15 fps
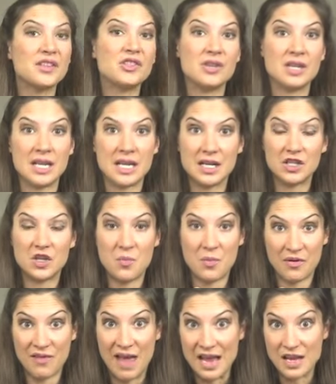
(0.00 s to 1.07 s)
that you need to
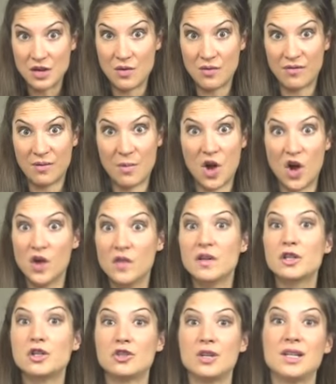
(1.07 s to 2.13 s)
prevent you from
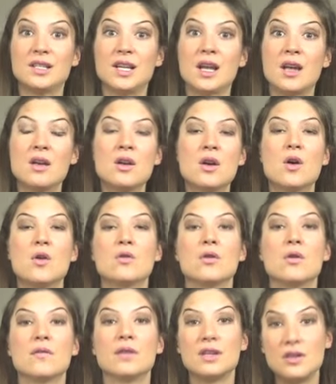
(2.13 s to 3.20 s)
overstressing
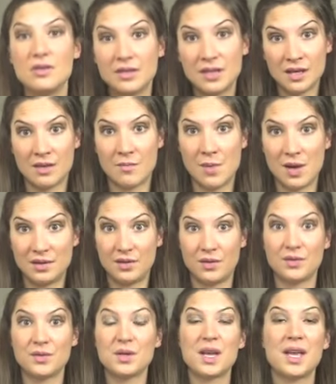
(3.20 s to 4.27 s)
or overusing the
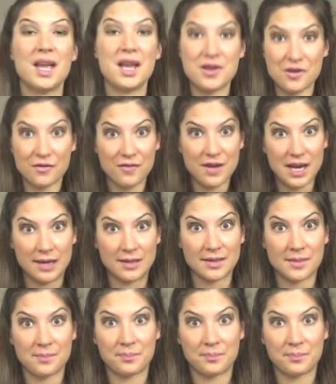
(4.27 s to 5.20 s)
muscles in your feet.